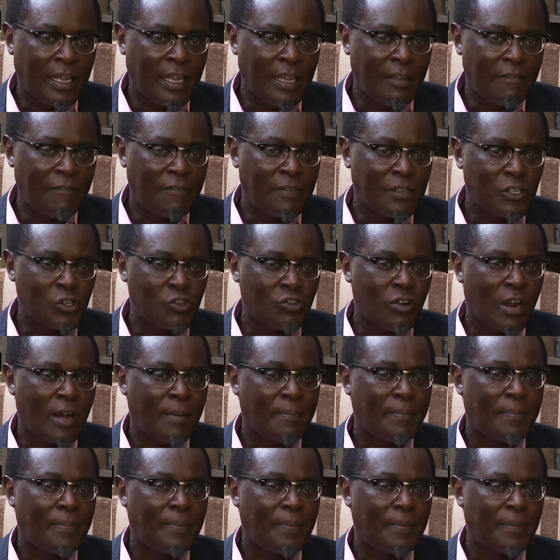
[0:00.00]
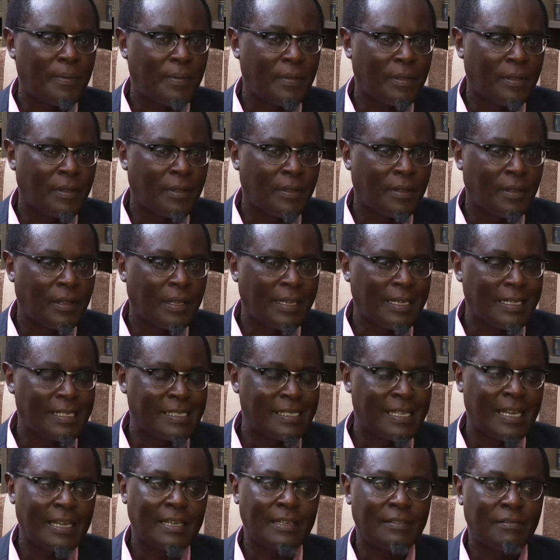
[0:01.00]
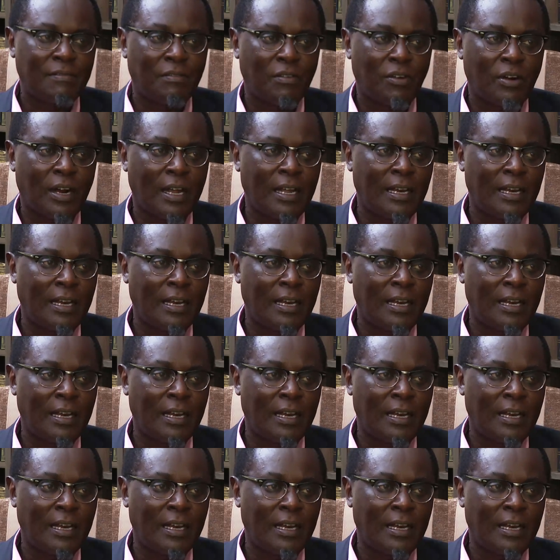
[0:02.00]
if the trap is set for